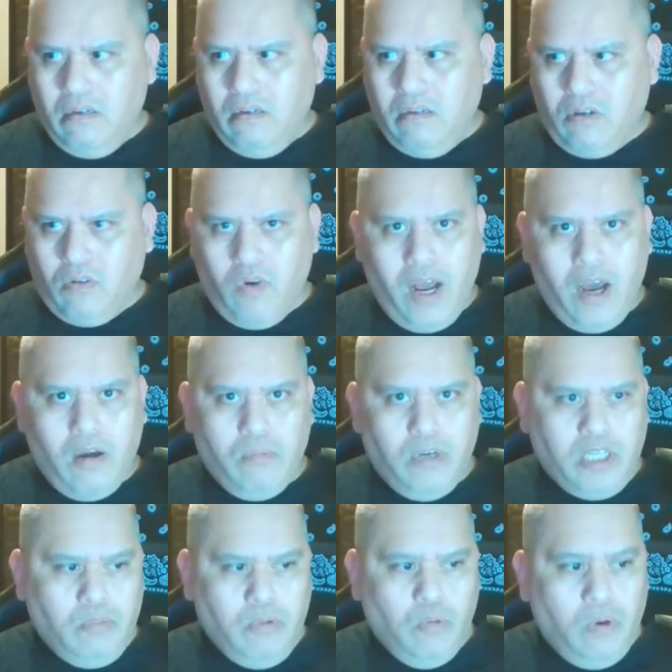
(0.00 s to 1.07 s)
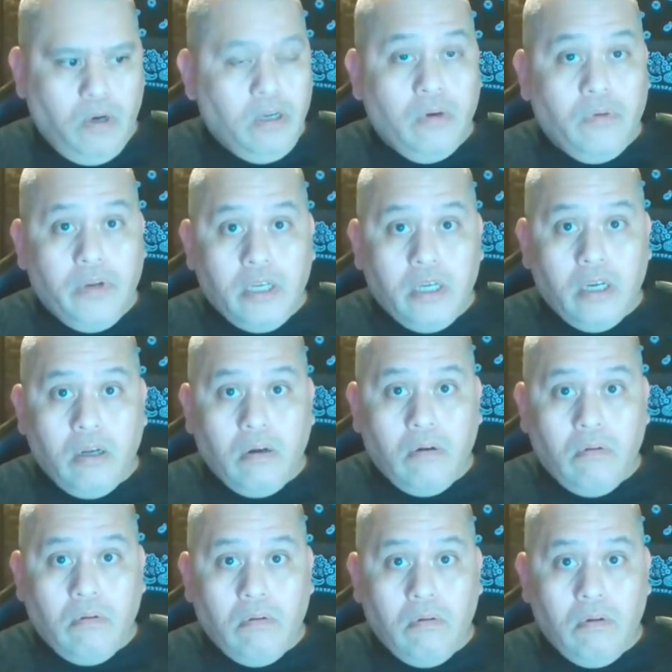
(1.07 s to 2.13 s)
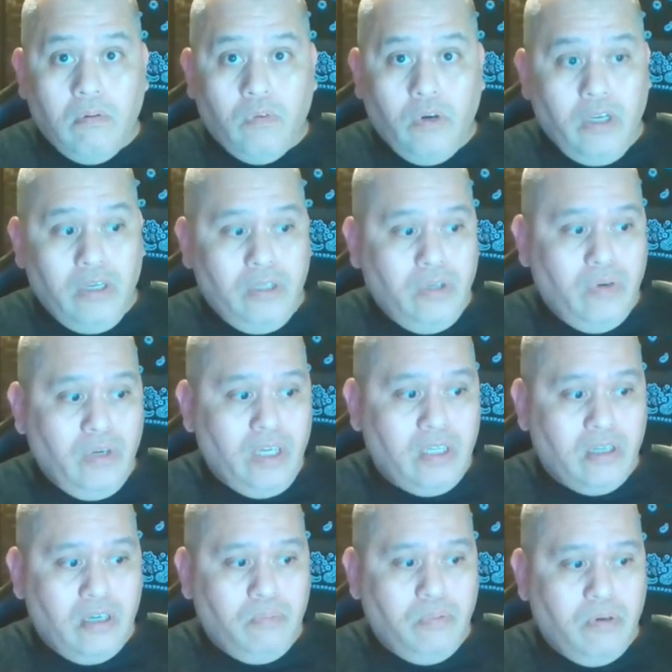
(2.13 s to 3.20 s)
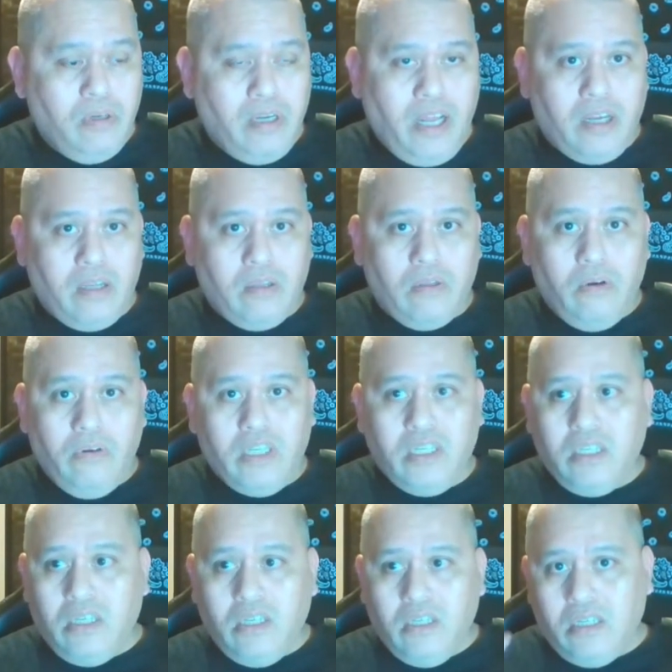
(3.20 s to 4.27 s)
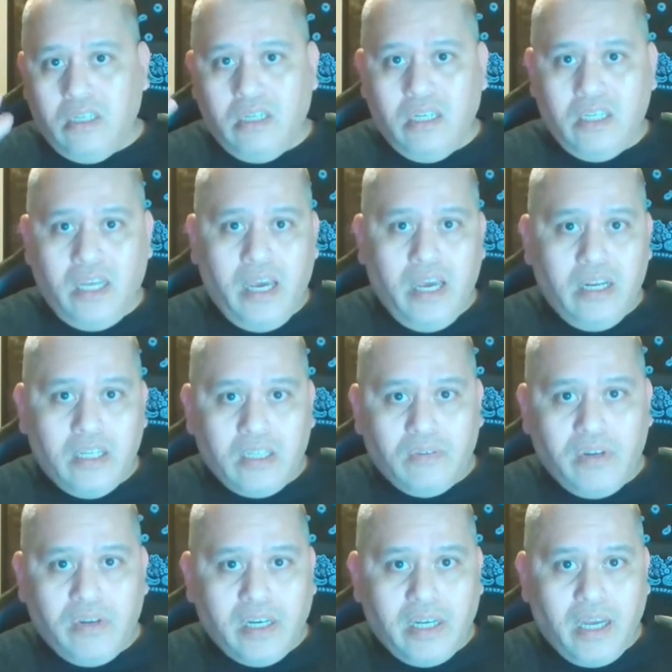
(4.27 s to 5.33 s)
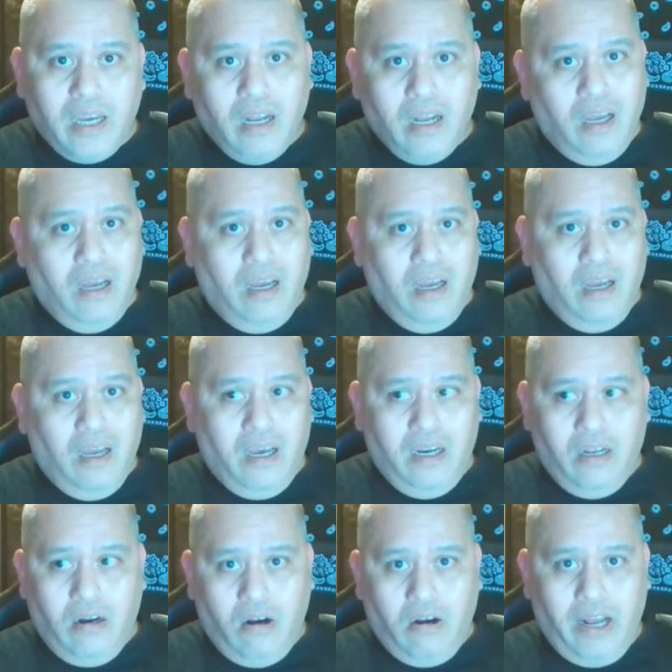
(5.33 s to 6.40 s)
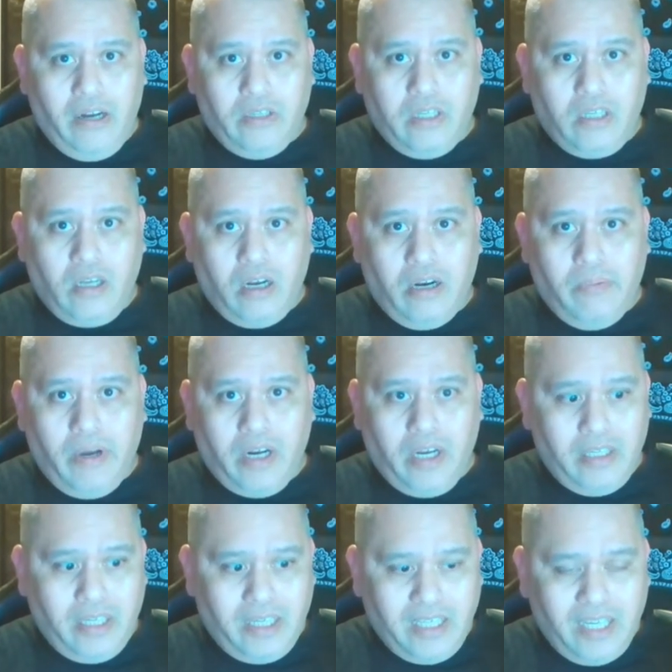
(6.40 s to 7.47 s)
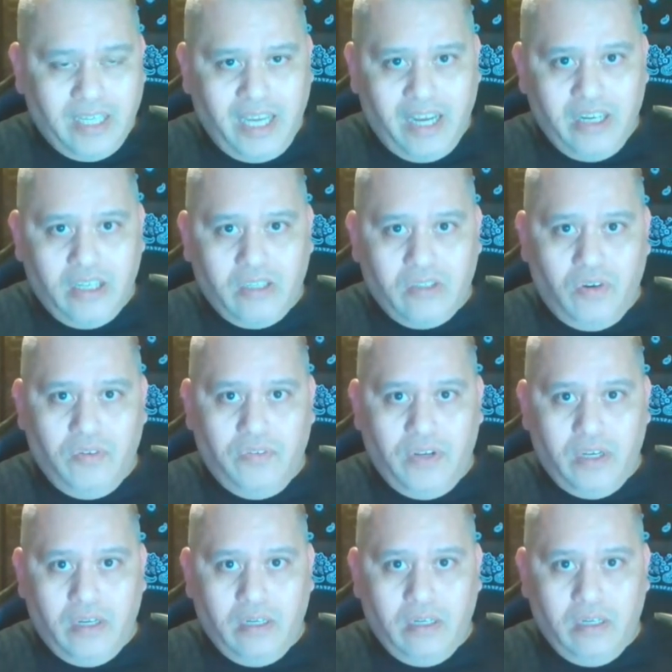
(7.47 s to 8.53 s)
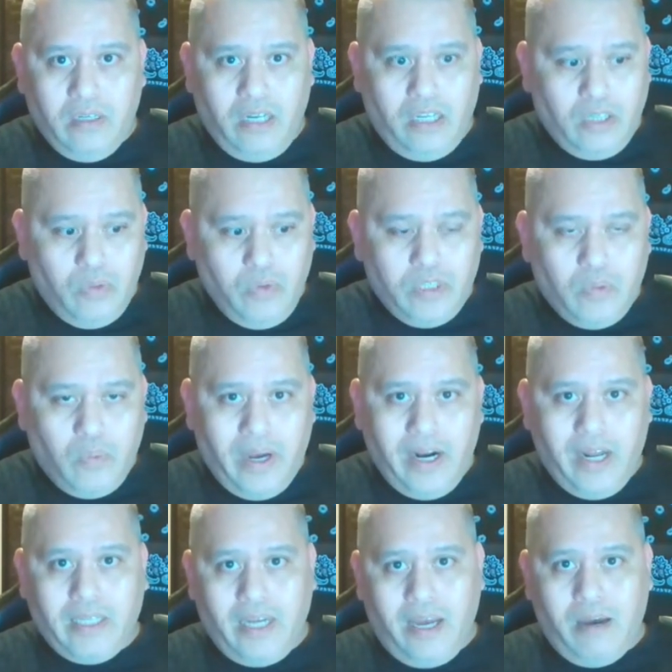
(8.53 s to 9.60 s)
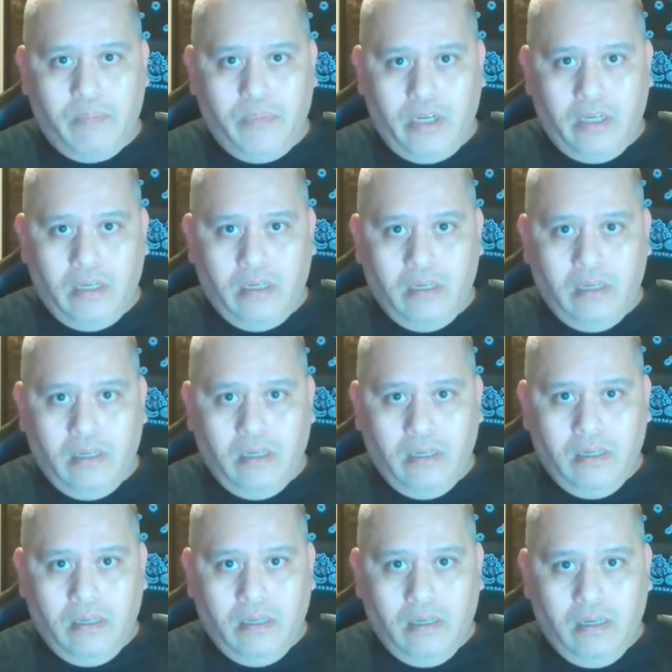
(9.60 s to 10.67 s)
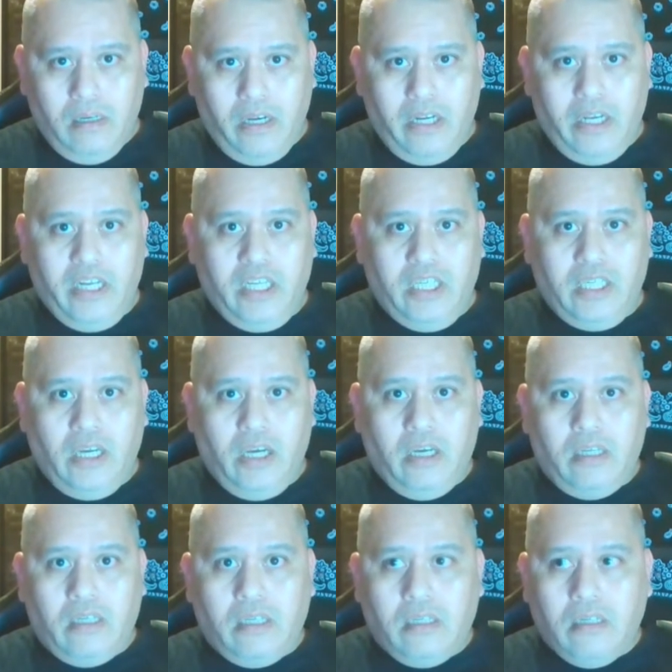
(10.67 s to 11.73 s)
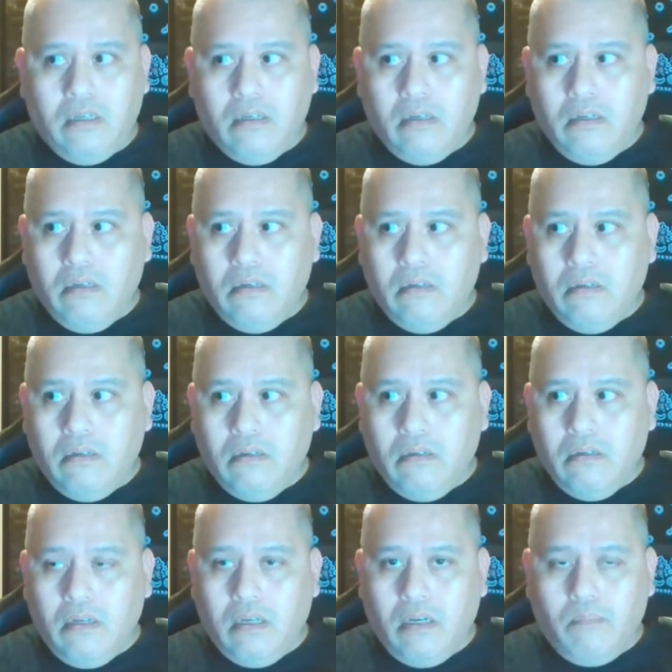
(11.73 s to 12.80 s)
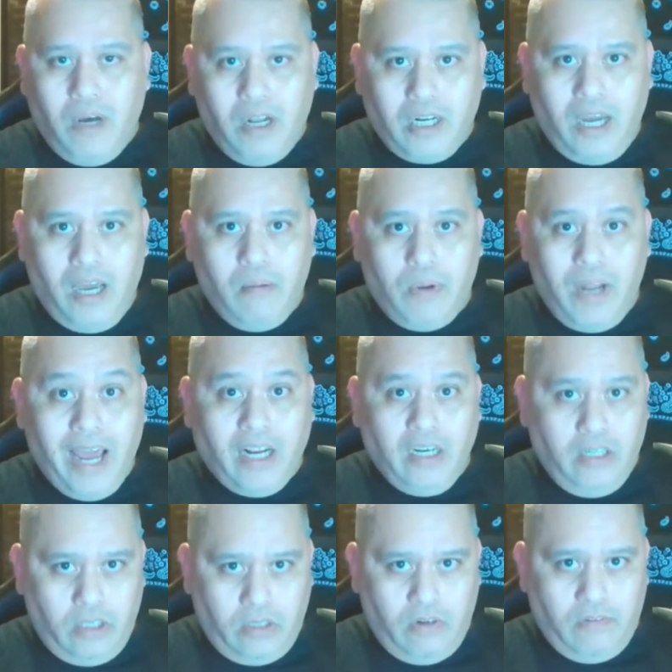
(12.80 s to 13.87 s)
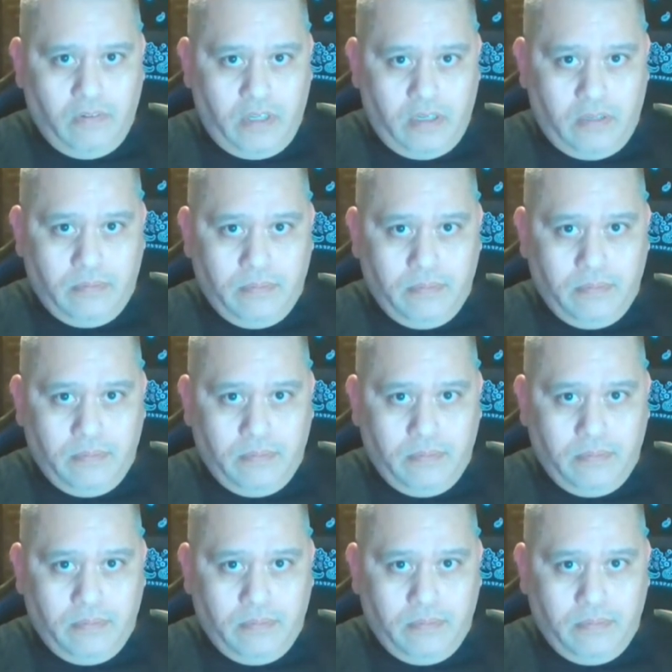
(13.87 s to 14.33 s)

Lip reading: the crowd must be wondering, you know, what are you doing? He's going to put like 30 stitches in his head and stuff like that. And then Arn Anderson's talking about, because I deserved it. That's the reason why that's happening. And then he says that Malakai Black deserves it.